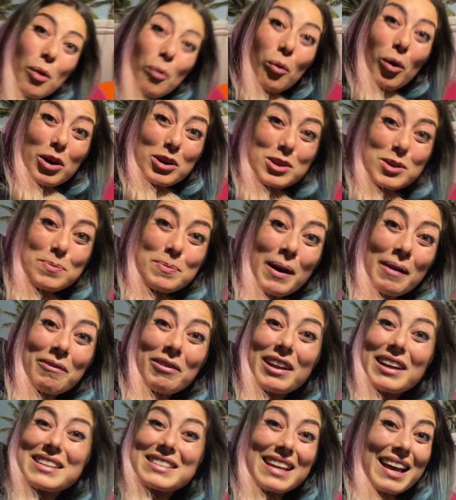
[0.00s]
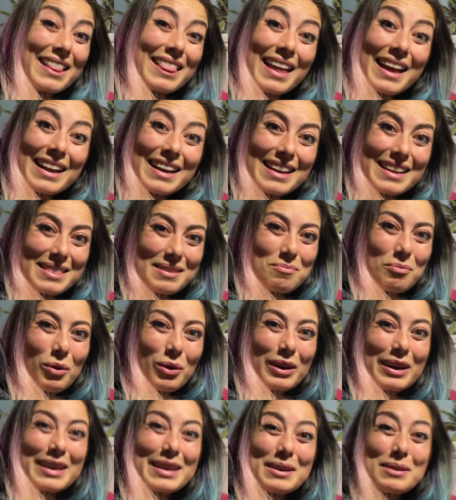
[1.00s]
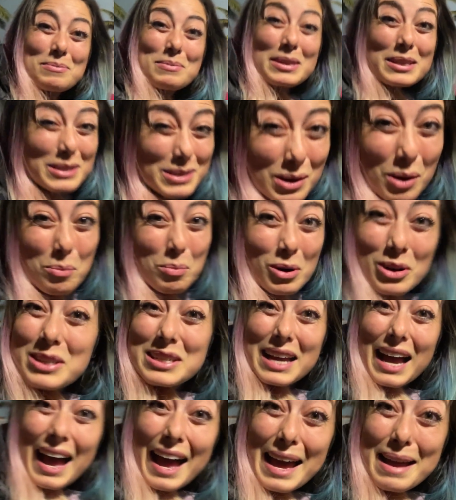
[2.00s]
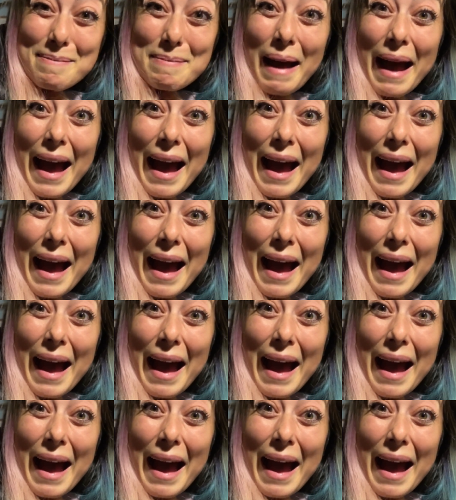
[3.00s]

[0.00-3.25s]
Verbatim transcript: watch some Netflix, and then in the morning it'll be snowboard time.